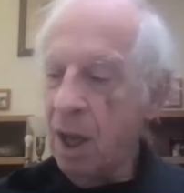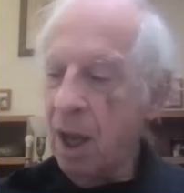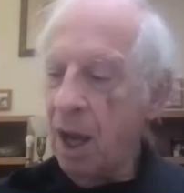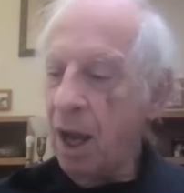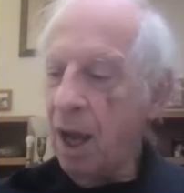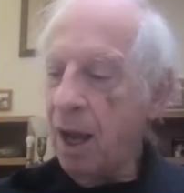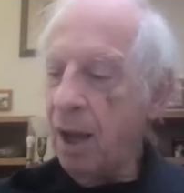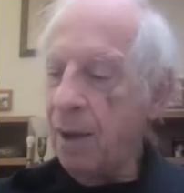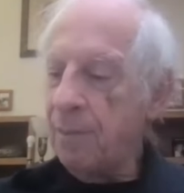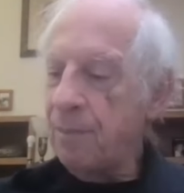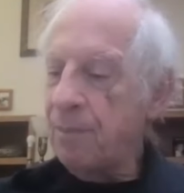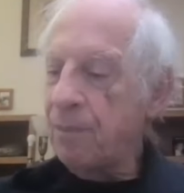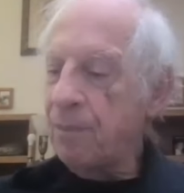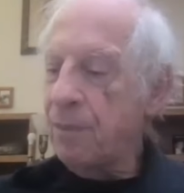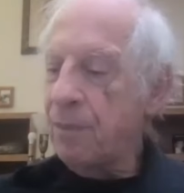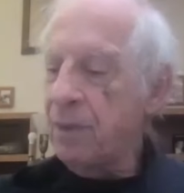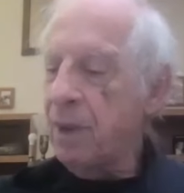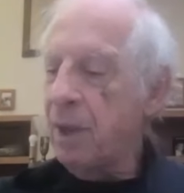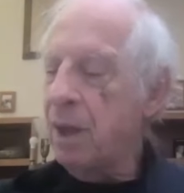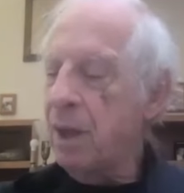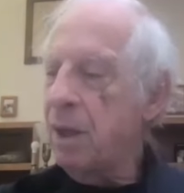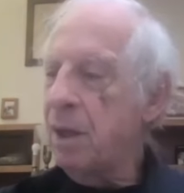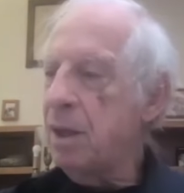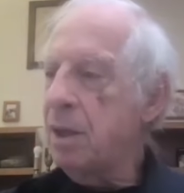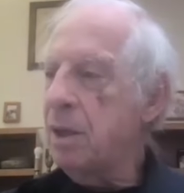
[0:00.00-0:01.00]
um,
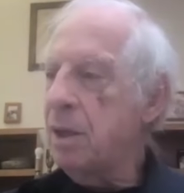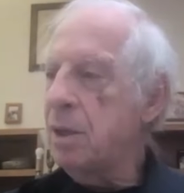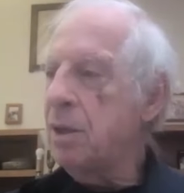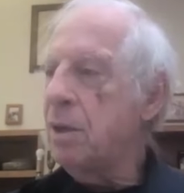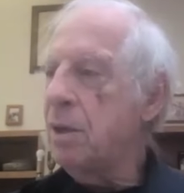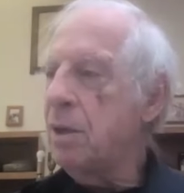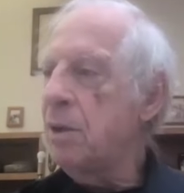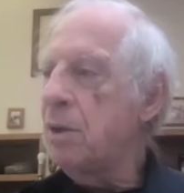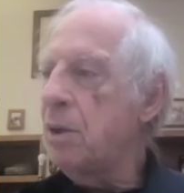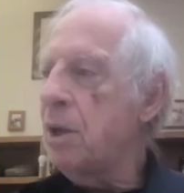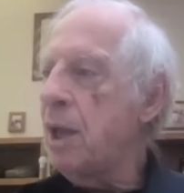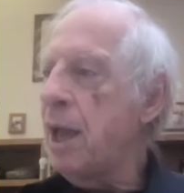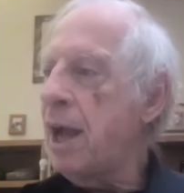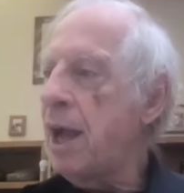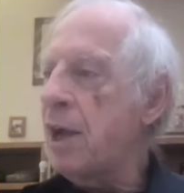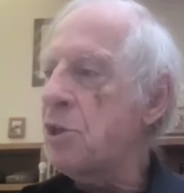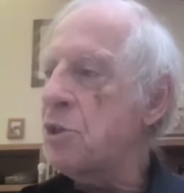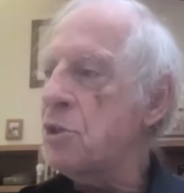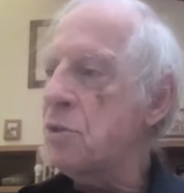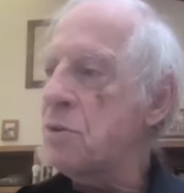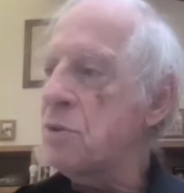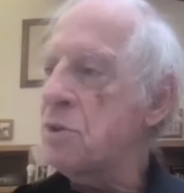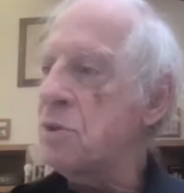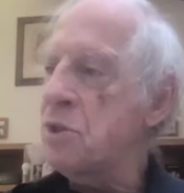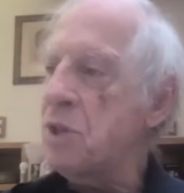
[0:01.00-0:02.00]

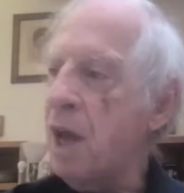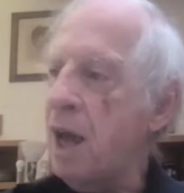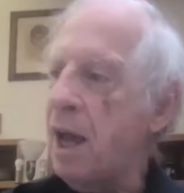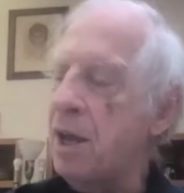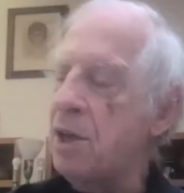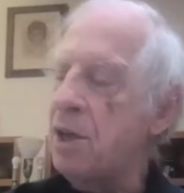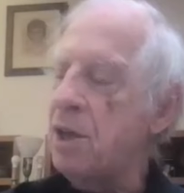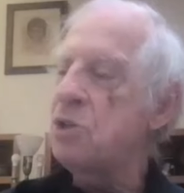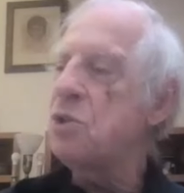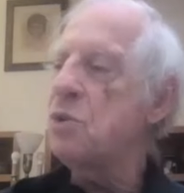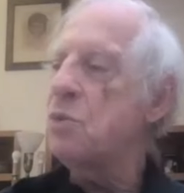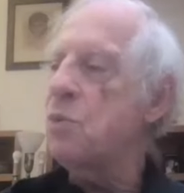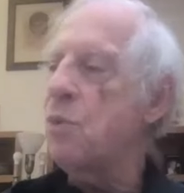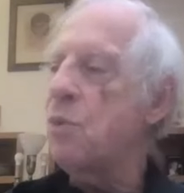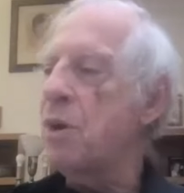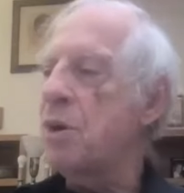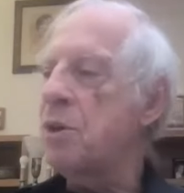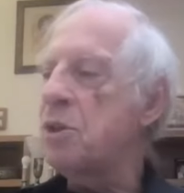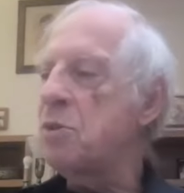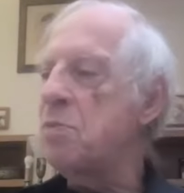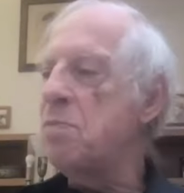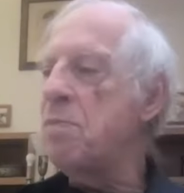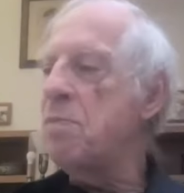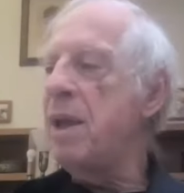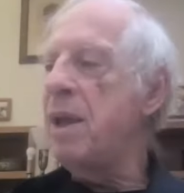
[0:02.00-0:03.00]
exercise where
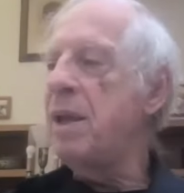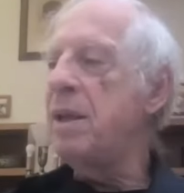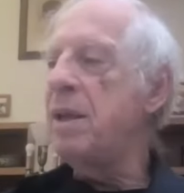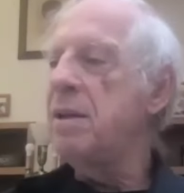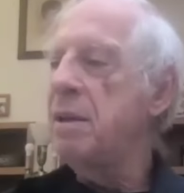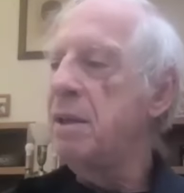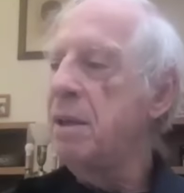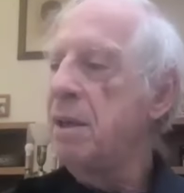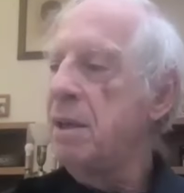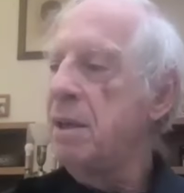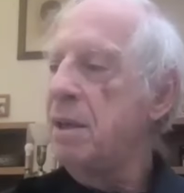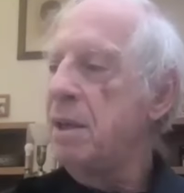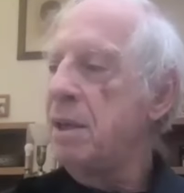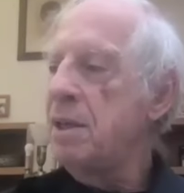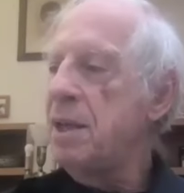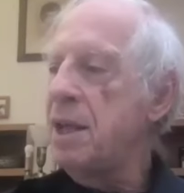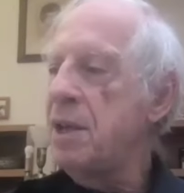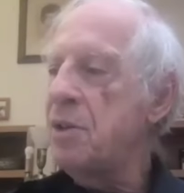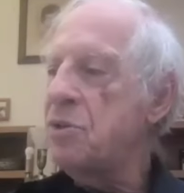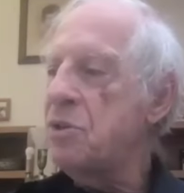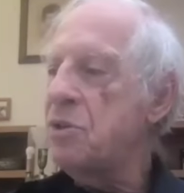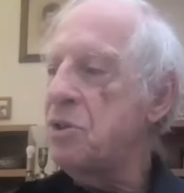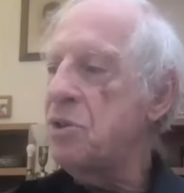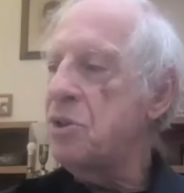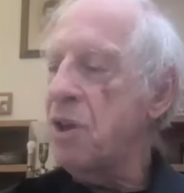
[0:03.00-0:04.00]
it's made
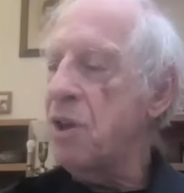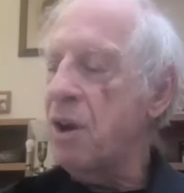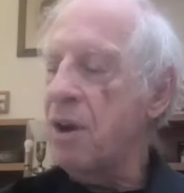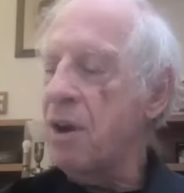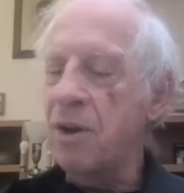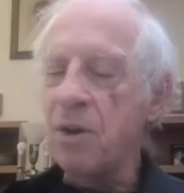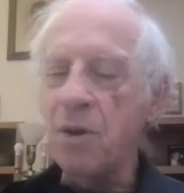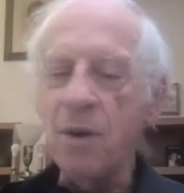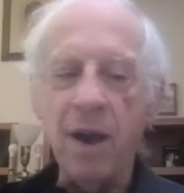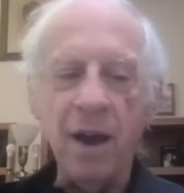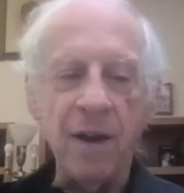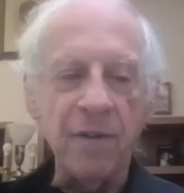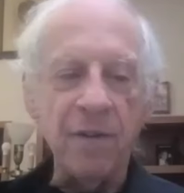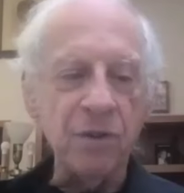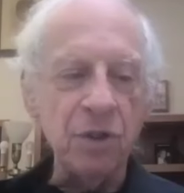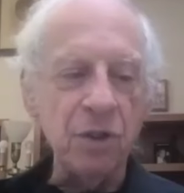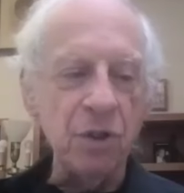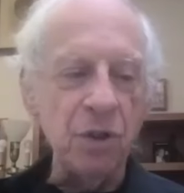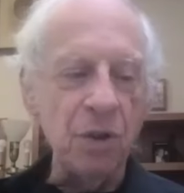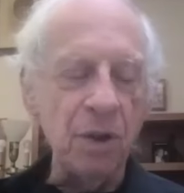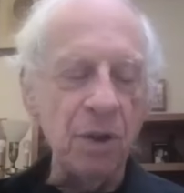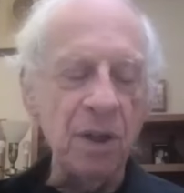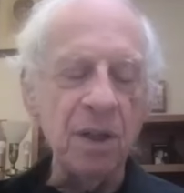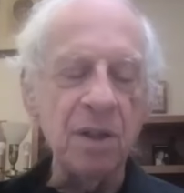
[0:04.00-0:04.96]
necessary, you have to do it.